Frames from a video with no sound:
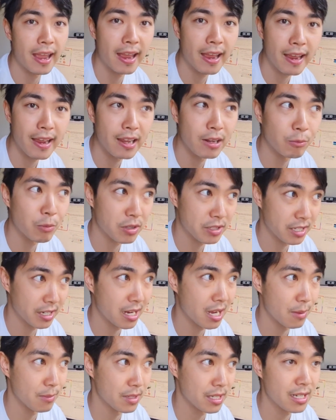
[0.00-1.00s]
And
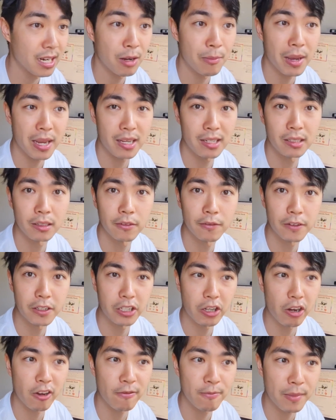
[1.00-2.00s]
once it comes in, I'll make
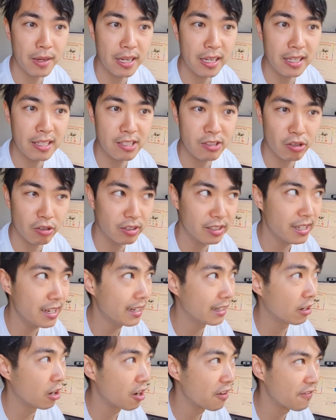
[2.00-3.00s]
another video of me
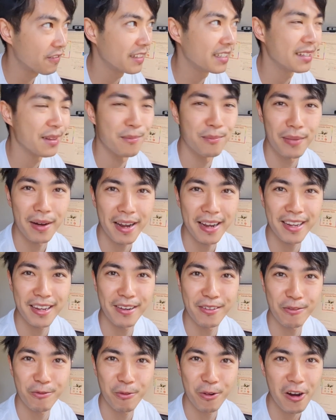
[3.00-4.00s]
installing it, and hopefully the
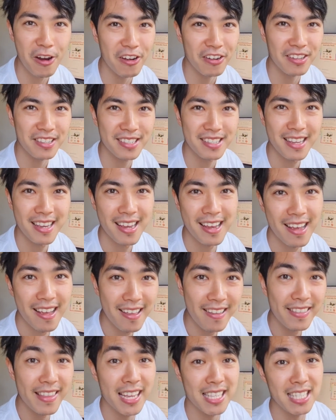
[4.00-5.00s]
bike works.
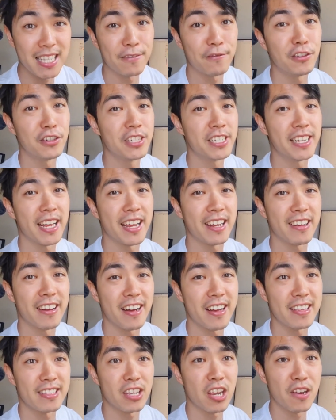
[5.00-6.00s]
that's it for
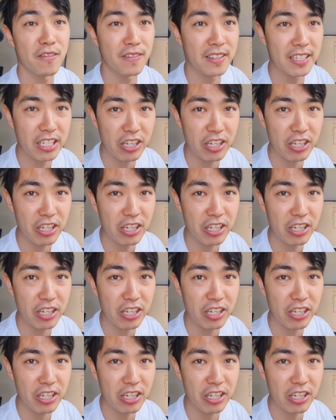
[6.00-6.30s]
today, guys.